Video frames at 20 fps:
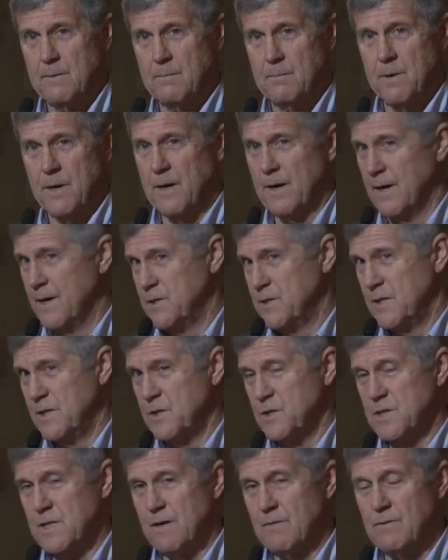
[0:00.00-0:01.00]
But in
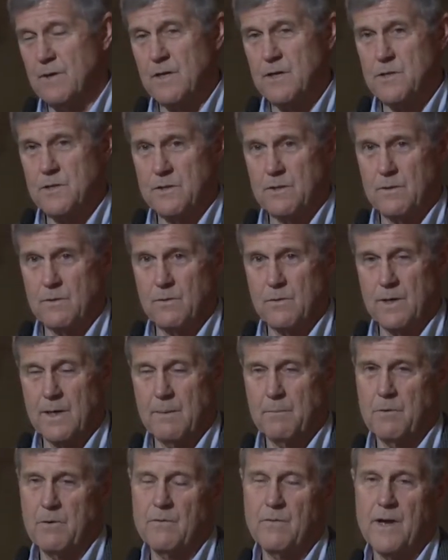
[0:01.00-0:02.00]
1972, a
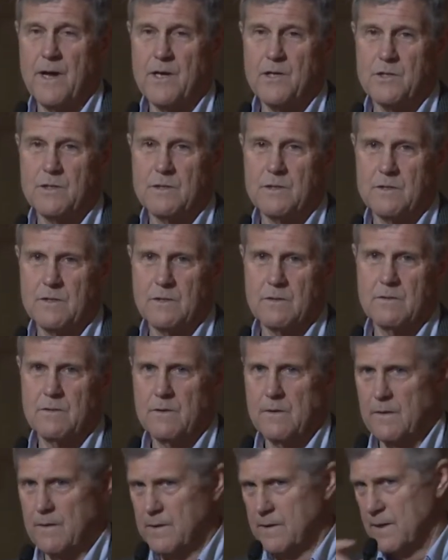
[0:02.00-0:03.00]
number of nations,
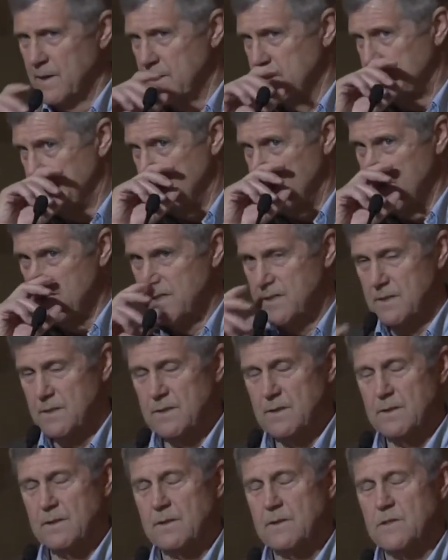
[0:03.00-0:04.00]
including the United States,
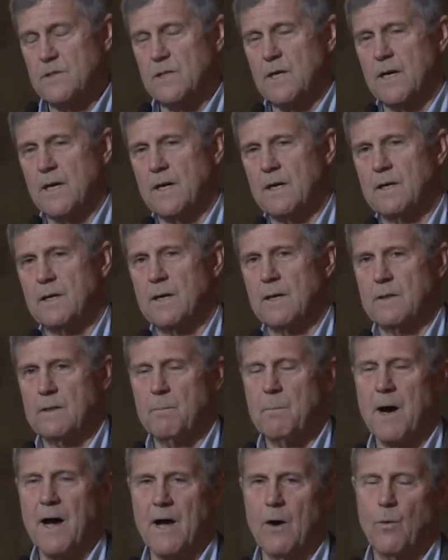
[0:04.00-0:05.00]
signed the
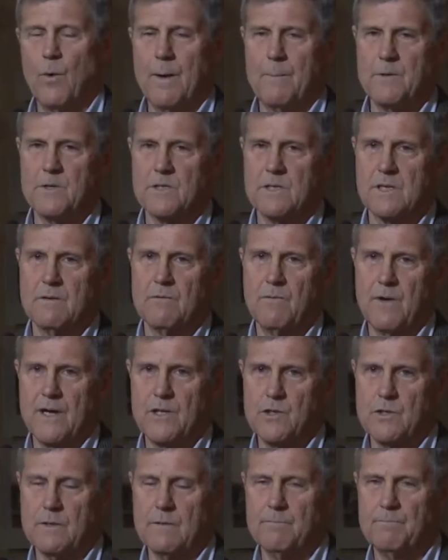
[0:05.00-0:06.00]
Bioweapons
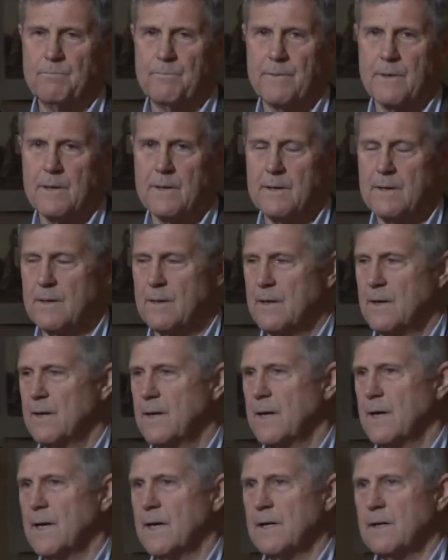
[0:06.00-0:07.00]
Convention.
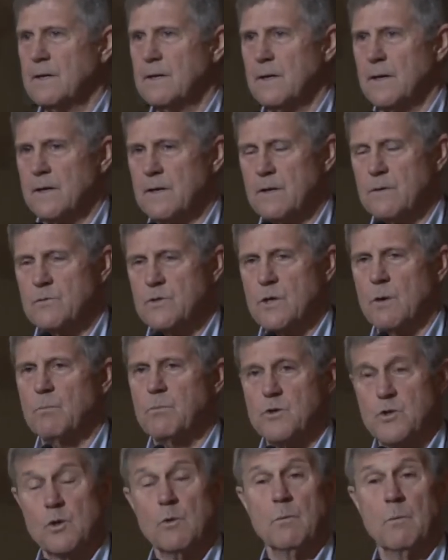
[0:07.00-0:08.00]
And uh, so
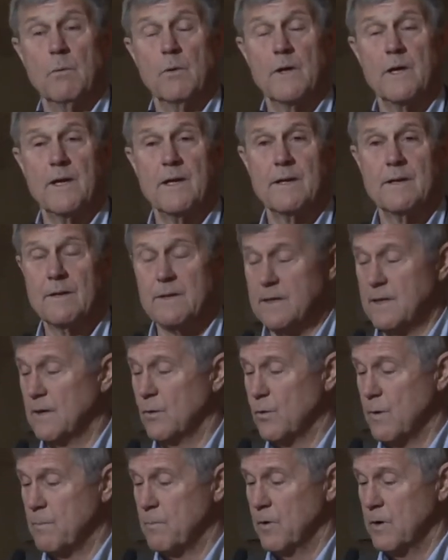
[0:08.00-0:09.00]
presumably, you know,
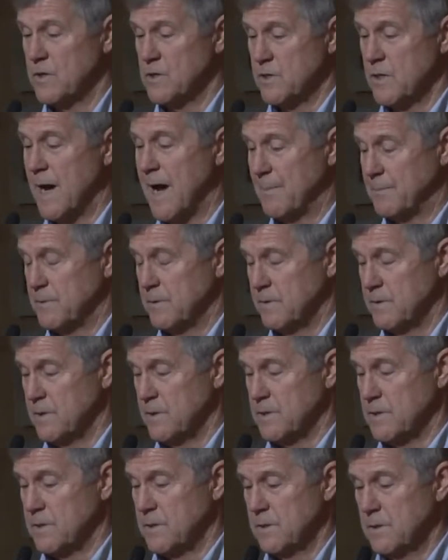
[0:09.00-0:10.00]
we put a stop to
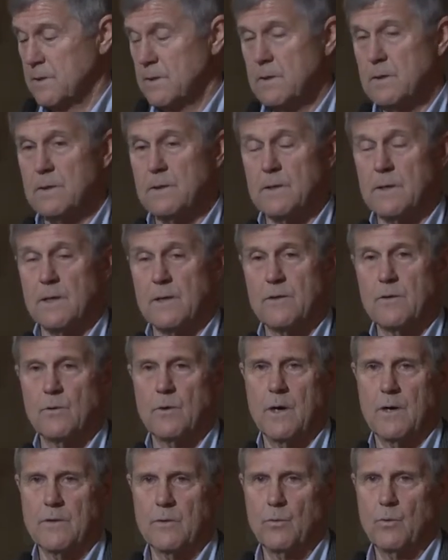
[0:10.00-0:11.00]
this uh,
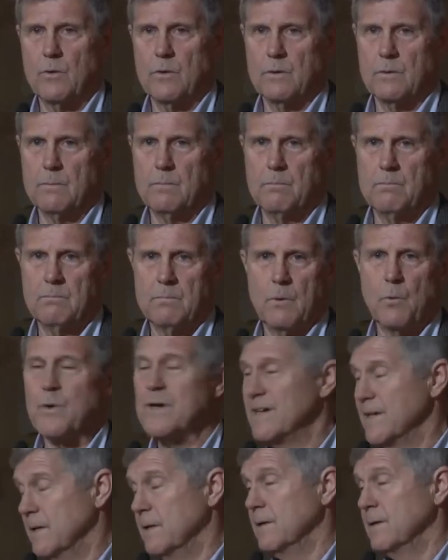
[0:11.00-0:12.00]
throughout the world, but we
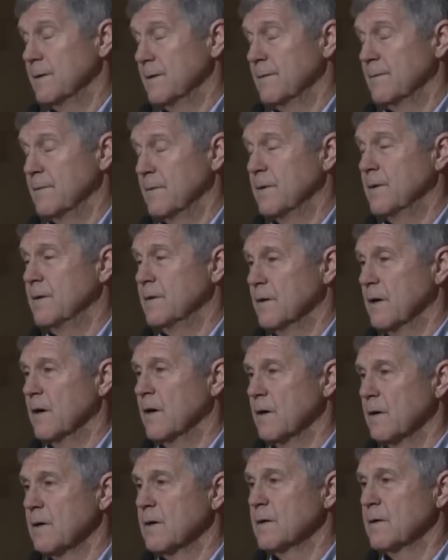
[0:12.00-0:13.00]
didn't. There
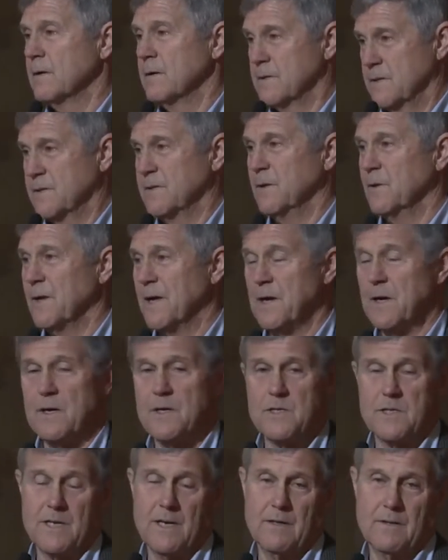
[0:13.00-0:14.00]
are still
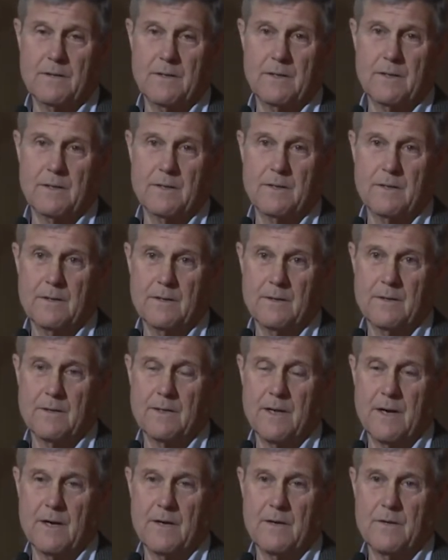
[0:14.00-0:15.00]
entities out there
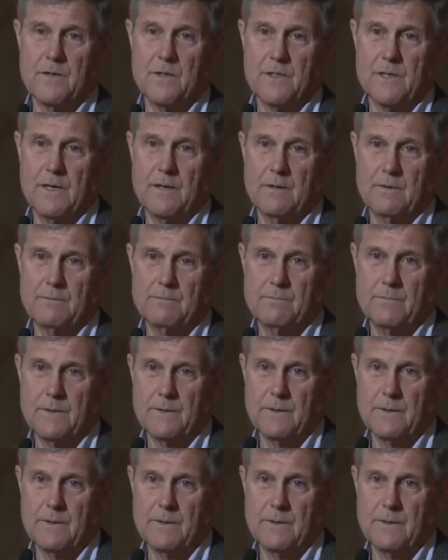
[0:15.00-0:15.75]
that carry this out.